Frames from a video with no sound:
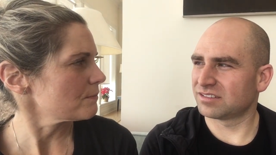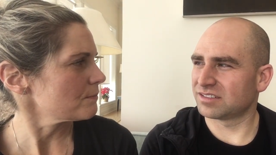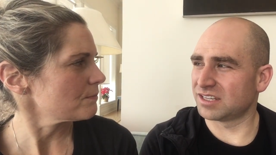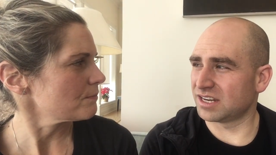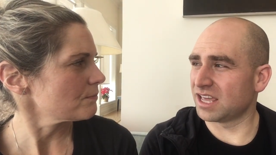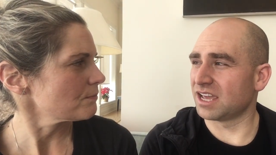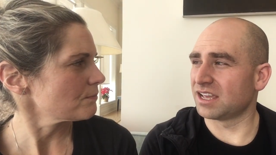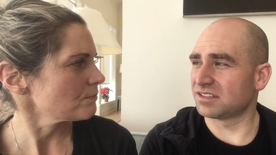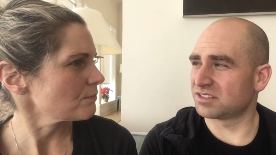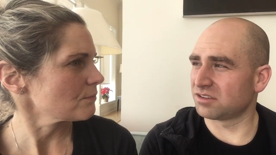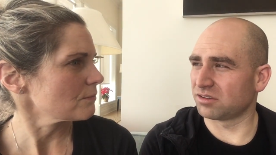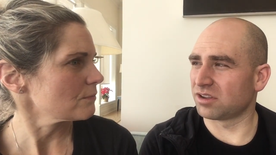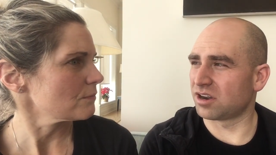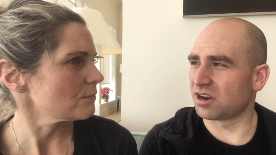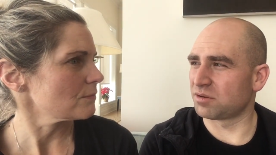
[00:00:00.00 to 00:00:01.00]
Speaker 1: Today, it's
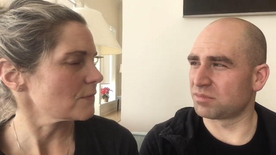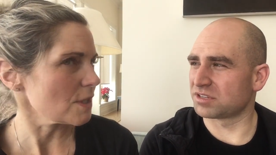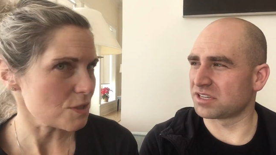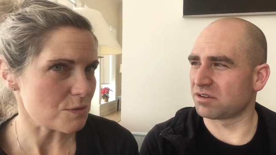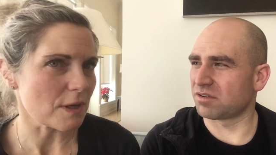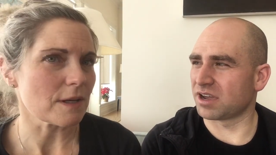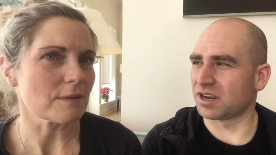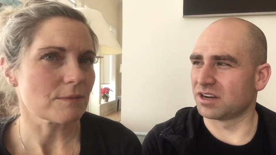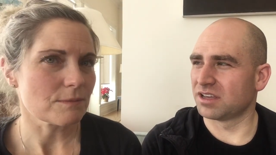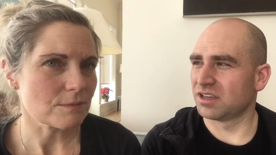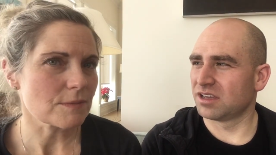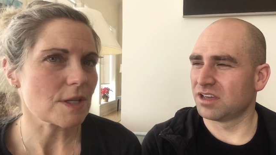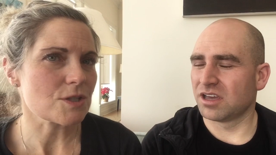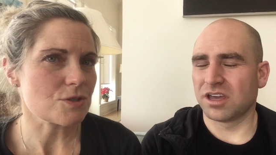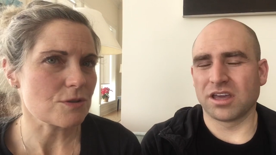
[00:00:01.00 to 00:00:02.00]
still not 100% That's right. right.
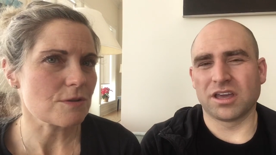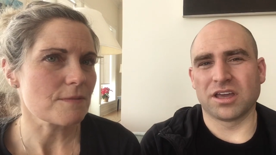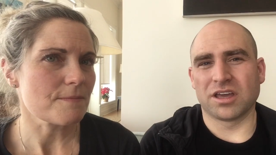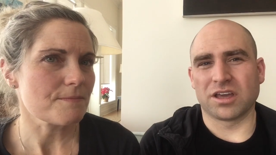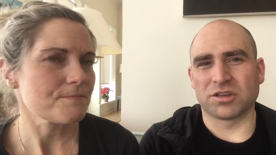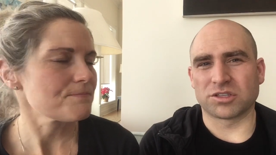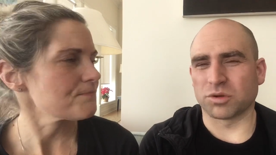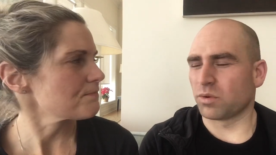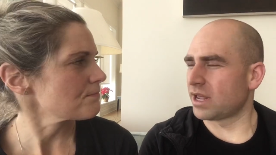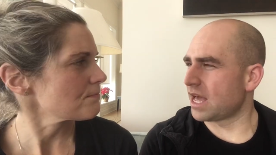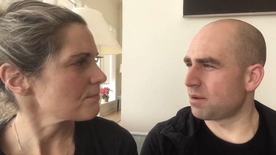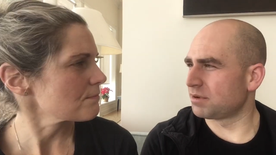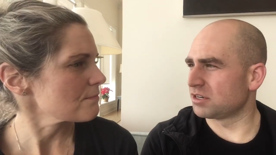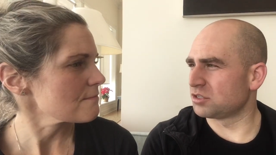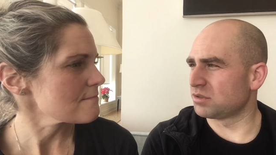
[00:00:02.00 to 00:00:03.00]
That's true. So, what
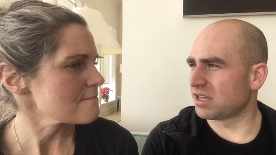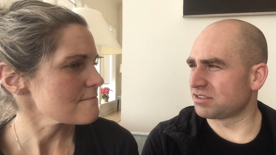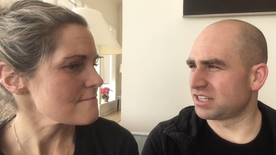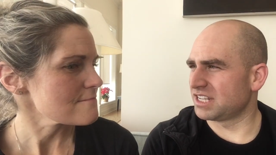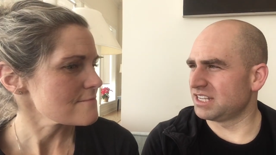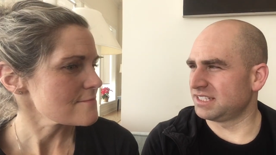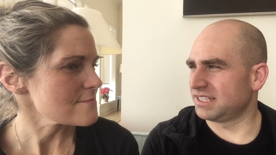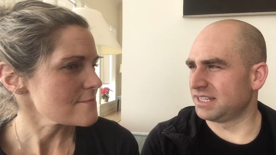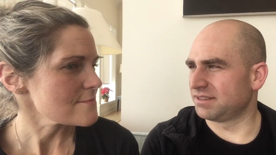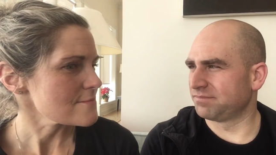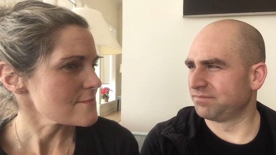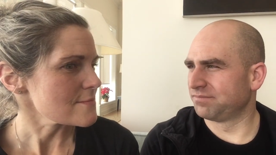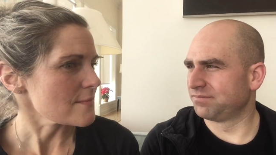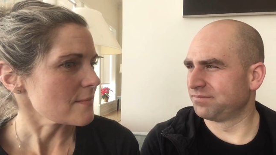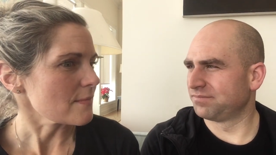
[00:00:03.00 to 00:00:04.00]
happened in 2018?
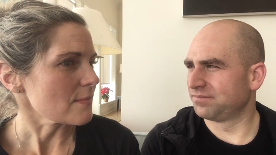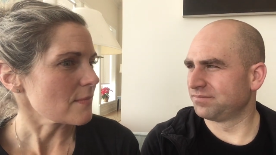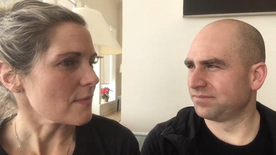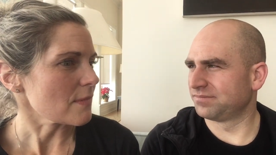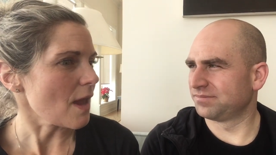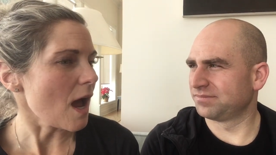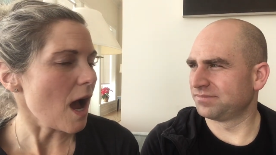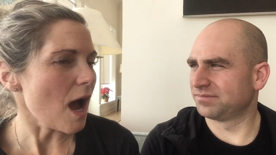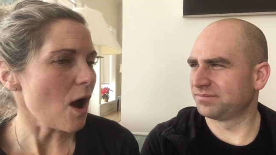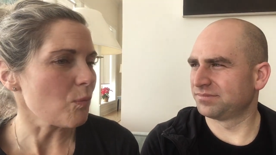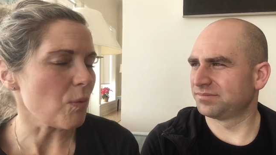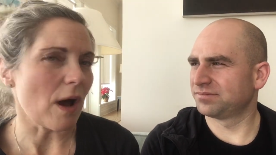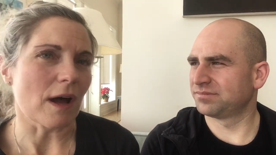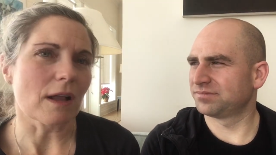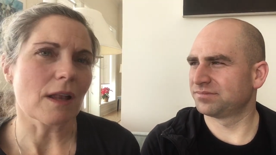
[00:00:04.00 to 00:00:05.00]

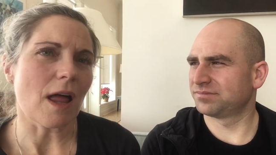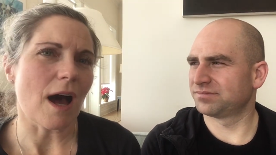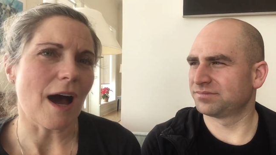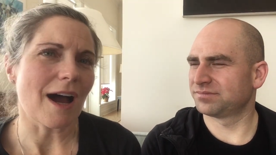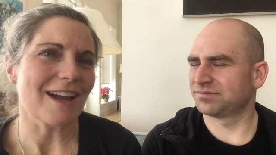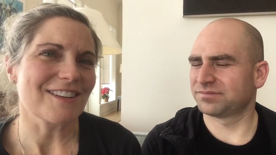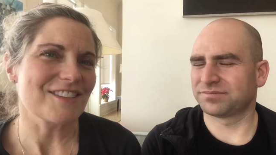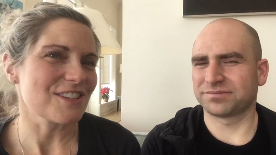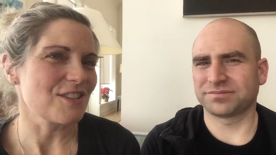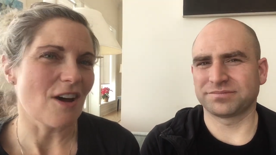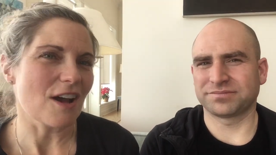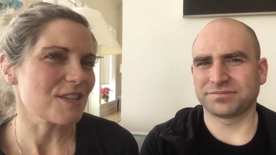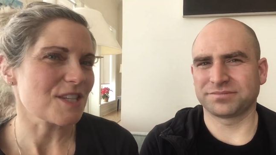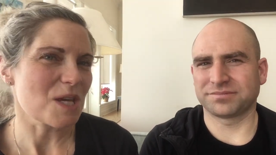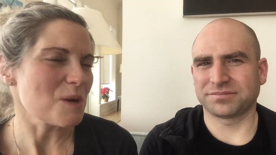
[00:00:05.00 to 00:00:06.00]
Speaker 2: Uh, well, I did
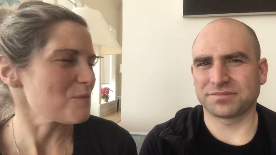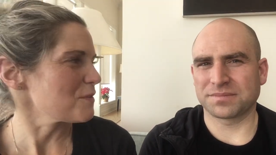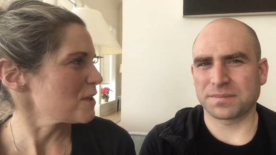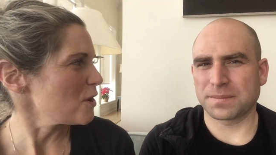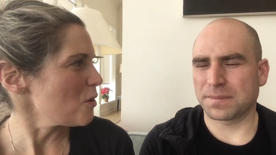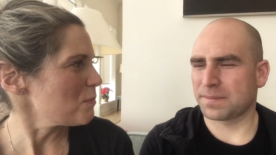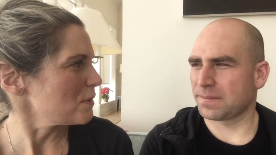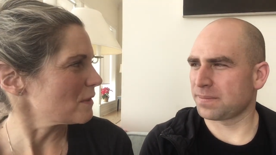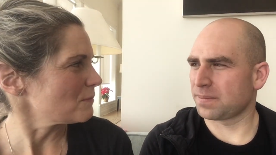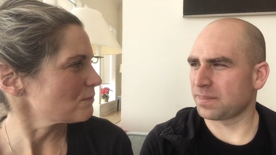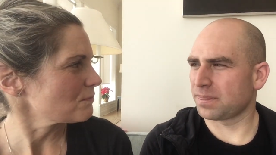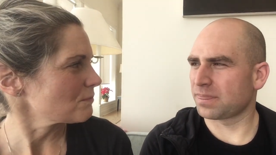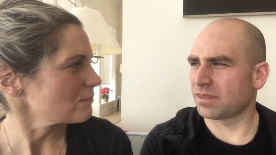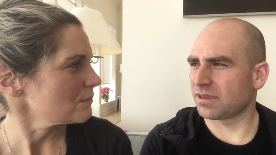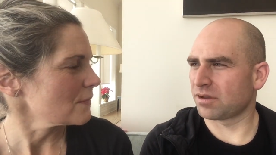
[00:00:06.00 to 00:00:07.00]
not sign up for the Open.
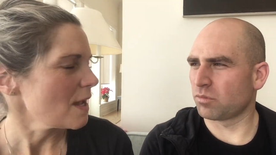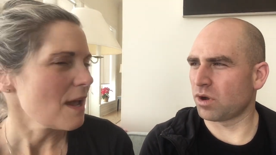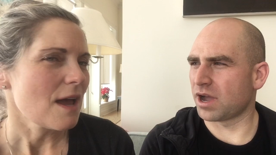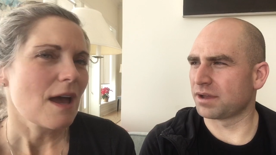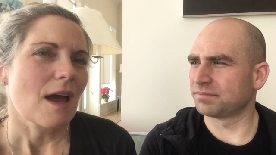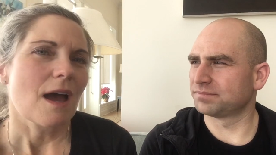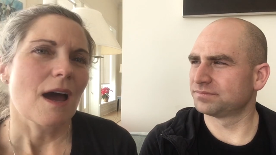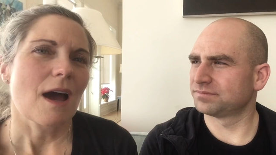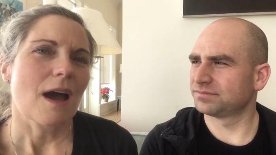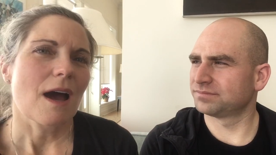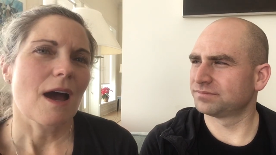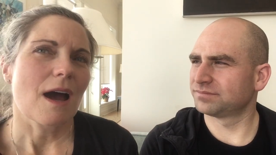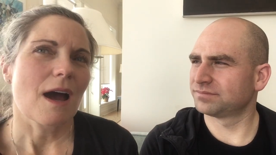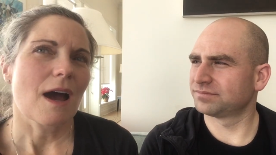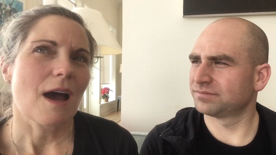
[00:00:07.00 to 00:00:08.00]
Why?
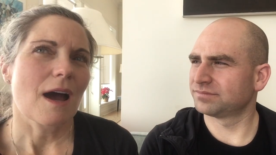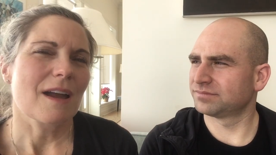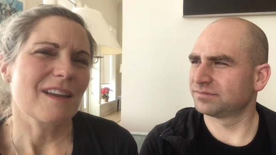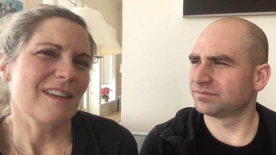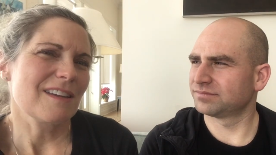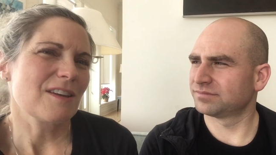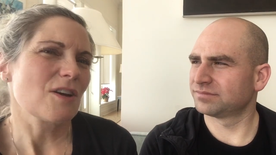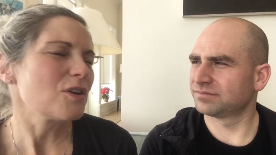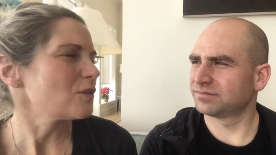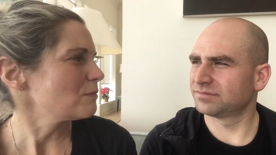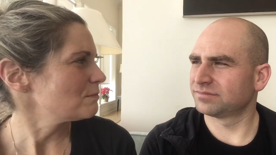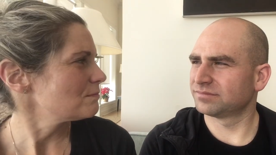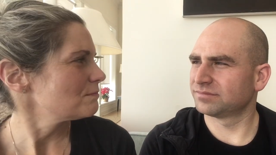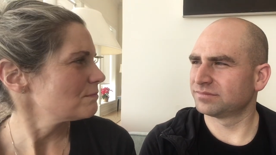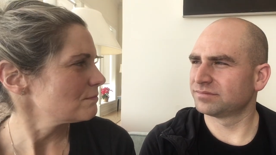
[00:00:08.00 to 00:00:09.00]

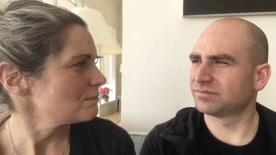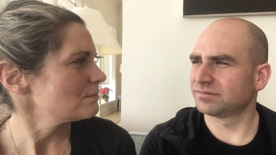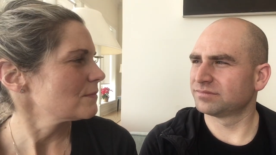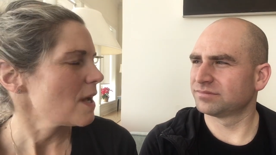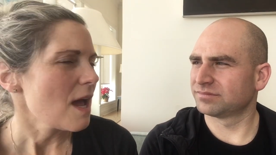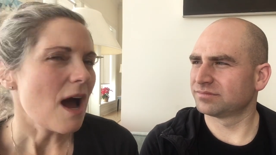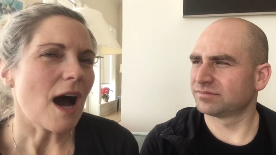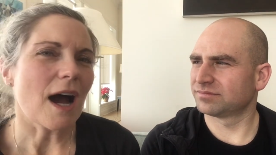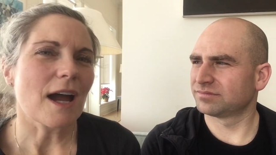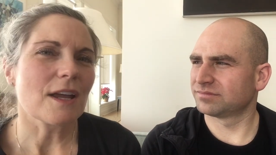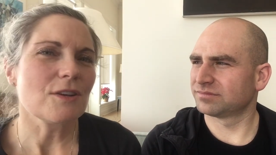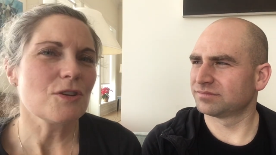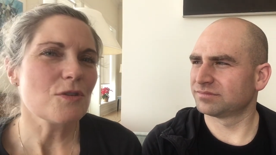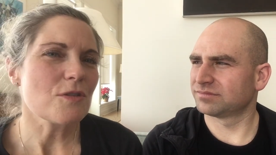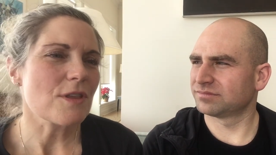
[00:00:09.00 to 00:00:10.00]
ego.
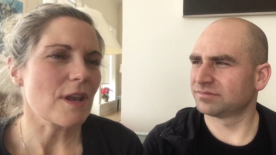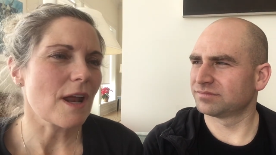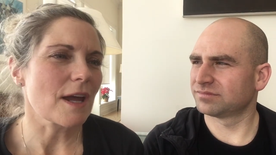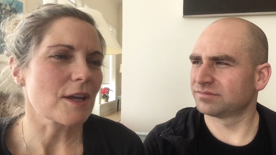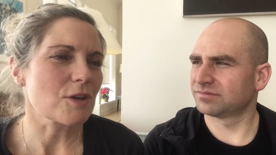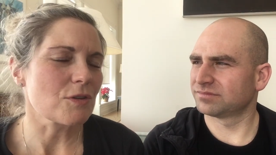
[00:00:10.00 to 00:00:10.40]
I knew that I